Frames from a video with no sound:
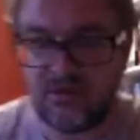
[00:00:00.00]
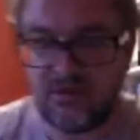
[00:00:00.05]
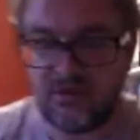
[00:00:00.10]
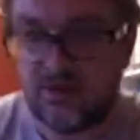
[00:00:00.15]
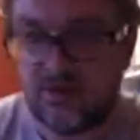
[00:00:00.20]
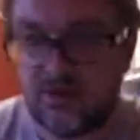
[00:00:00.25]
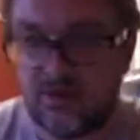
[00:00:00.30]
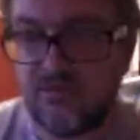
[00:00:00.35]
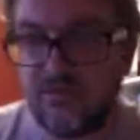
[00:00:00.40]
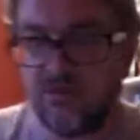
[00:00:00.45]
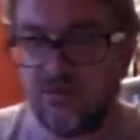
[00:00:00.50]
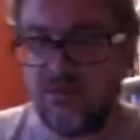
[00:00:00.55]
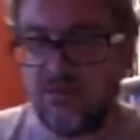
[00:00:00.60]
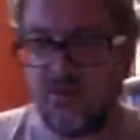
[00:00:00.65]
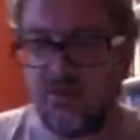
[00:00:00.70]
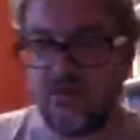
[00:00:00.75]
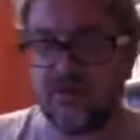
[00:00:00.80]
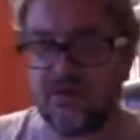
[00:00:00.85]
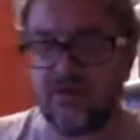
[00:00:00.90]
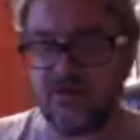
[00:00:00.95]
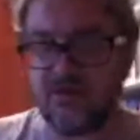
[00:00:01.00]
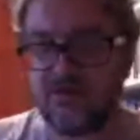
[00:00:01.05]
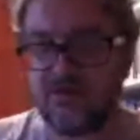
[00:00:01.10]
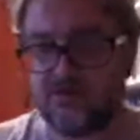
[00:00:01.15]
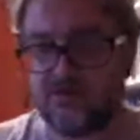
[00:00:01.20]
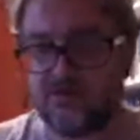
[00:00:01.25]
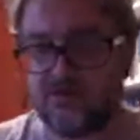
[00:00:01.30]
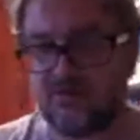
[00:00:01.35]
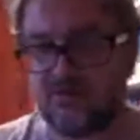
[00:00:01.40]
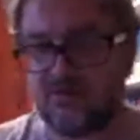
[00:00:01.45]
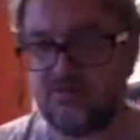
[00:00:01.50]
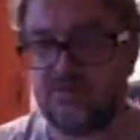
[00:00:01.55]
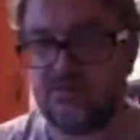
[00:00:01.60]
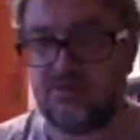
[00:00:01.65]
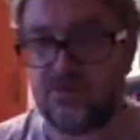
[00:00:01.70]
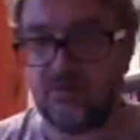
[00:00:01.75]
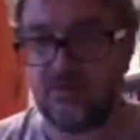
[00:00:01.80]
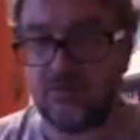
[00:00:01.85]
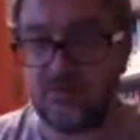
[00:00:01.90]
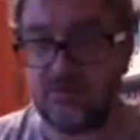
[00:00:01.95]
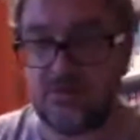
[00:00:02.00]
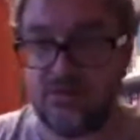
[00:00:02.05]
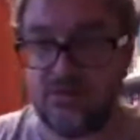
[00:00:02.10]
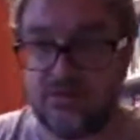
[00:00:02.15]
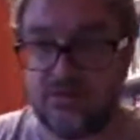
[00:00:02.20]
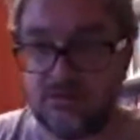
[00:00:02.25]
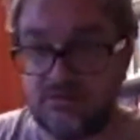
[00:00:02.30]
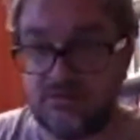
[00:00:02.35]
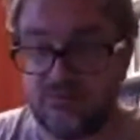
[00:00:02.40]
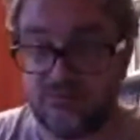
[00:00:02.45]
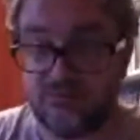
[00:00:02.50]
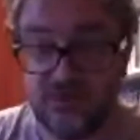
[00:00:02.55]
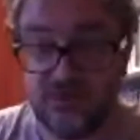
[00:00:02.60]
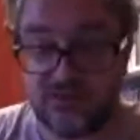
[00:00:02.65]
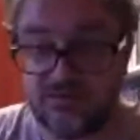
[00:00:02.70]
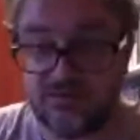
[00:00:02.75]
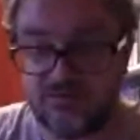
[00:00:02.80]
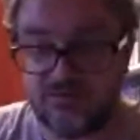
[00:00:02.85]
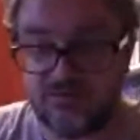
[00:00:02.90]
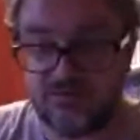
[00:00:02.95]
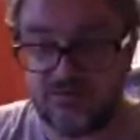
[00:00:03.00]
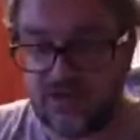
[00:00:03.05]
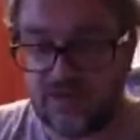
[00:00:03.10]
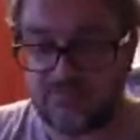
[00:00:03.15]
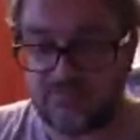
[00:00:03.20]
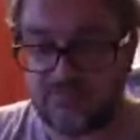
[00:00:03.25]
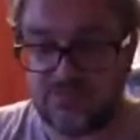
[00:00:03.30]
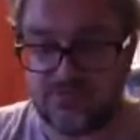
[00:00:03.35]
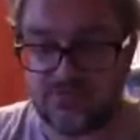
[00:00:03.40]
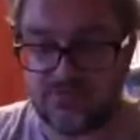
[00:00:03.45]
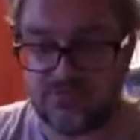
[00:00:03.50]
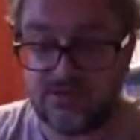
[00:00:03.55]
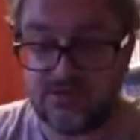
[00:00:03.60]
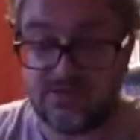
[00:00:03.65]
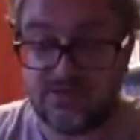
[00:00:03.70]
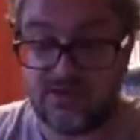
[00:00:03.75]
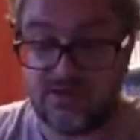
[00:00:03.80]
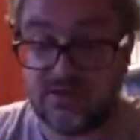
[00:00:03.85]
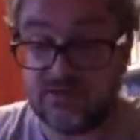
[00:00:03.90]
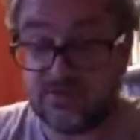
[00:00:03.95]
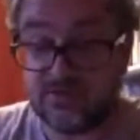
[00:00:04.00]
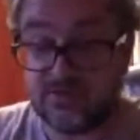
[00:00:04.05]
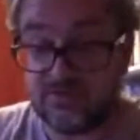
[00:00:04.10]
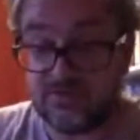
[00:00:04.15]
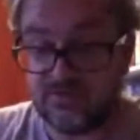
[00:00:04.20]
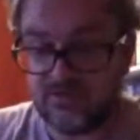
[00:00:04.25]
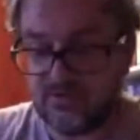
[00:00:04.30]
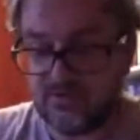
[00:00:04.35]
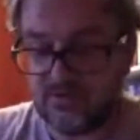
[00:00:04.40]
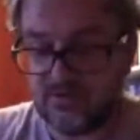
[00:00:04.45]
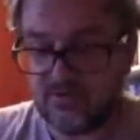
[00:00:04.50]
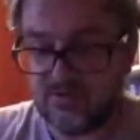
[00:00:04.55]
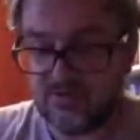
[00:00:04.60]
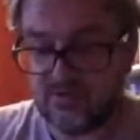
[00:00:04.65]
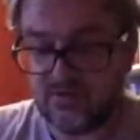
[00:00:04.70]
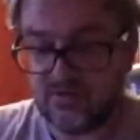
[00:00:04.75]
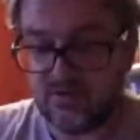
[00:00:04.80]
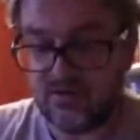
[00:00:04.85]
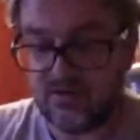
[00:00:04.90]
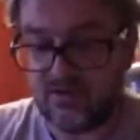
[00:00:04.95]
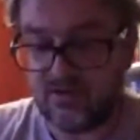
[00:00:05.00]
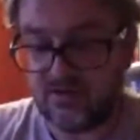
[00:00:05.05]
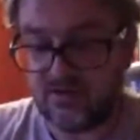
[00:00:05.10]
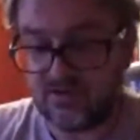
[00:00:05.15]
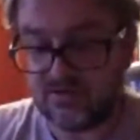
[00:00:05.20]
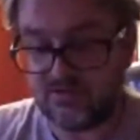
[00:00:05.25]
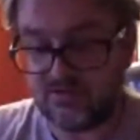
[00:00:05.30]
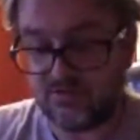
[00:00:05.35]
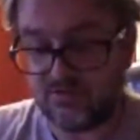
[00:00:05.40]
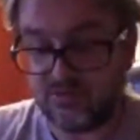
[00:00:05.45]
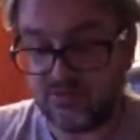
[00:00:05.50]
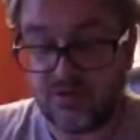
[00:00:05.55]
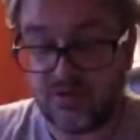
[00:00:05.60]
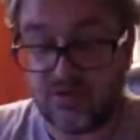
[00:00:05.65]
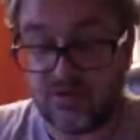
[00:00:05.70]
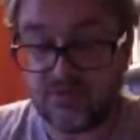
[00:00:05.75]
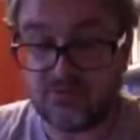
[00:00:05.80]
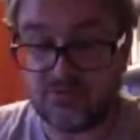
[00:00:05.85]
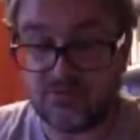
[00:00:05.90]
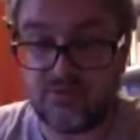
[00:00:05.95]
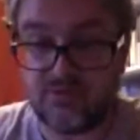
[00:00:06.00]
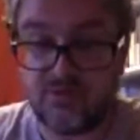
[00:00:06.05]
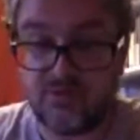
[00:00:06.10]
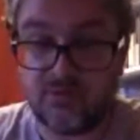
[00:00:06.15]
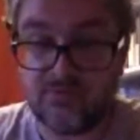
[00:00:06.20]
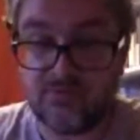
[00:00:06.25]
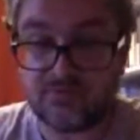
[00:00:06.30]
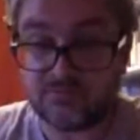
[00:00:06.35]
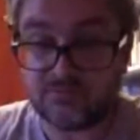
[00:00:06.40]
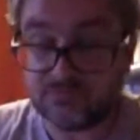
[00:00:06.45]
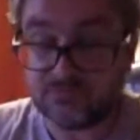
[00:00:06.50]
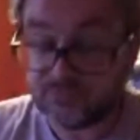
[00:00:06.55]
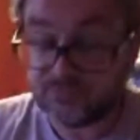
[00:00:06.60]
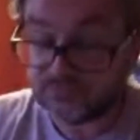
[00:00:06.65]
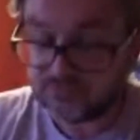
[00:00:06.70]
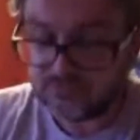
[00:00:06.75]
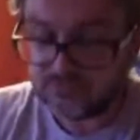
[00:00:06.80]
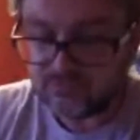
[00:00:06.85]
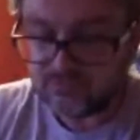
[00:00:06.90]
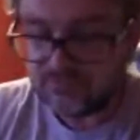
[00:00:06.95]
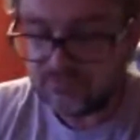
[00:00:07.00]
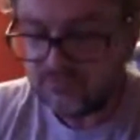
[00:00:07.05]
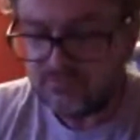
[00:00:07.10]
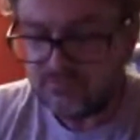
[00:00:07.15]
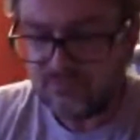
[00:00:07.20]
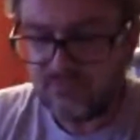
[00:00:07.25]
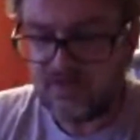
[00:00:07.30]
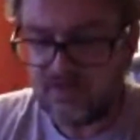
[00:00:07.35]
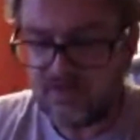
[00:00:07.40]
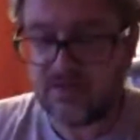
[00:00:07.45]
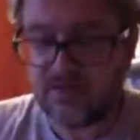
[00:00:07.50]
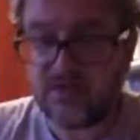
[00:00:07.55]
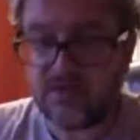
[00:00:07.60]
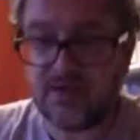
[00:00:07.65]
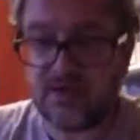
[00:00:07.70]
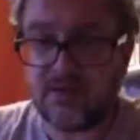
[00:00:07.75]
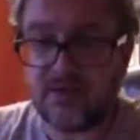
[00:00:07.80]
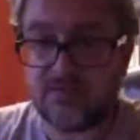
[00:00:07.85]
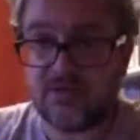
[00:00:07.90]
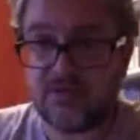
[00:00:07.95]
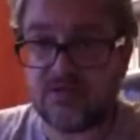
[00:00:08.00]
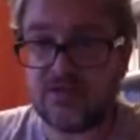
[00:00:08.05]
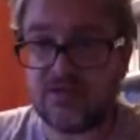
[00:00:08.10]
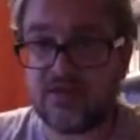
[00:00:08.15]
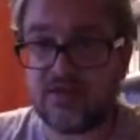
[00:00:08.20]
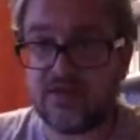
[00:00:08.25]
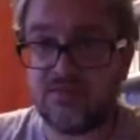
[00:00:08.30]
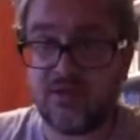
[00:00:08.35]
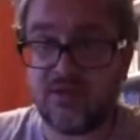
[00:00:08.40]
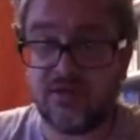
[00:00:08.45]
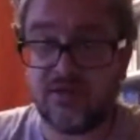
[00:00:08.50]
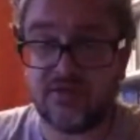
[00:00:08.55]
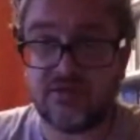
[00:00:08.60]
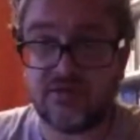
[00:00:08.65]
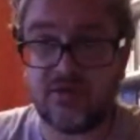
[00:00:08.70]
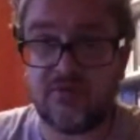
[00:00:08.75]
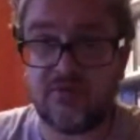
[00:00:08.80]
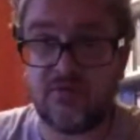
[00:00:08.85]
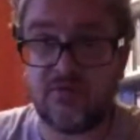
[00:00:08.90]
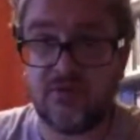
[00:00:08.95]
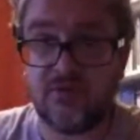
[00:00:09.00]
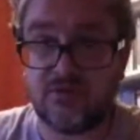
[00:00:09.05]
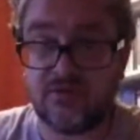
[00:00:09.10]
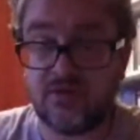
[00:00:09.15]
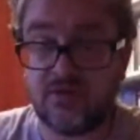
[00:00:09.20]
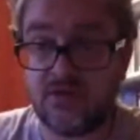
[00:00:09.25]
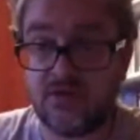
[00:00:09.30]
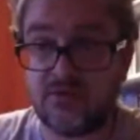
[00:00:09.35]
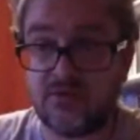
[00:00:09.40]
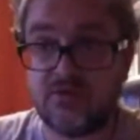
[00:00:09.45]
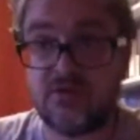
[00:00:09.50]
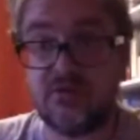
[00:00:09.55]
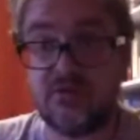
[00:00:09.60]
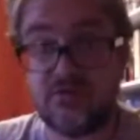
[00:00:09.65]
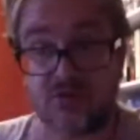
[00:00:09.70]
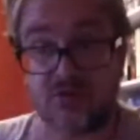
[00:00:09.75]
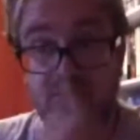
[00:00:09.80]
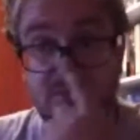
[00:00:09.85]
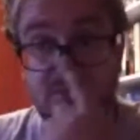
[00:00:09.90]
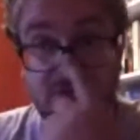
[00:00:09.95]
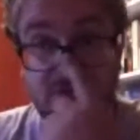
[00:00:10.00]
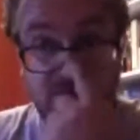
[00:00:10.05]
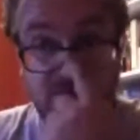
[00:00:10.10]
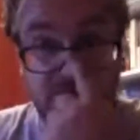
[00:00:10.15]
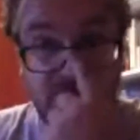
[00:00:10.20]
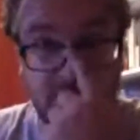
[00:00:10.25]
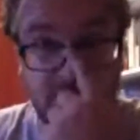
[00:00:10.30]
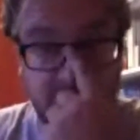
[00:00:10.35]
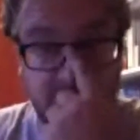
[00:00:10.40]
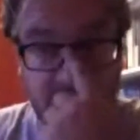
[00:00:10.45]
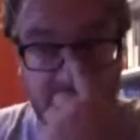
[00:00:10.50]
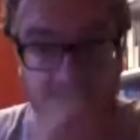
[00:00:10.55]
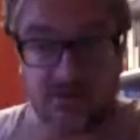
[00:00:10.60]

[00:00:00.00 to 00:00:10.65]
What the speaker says: markets thought that Brexit wouldn't happen, and it did, because all the polls were wrong. I don't know how they managed to get the polls so wrong, 2 times in a row, but they did.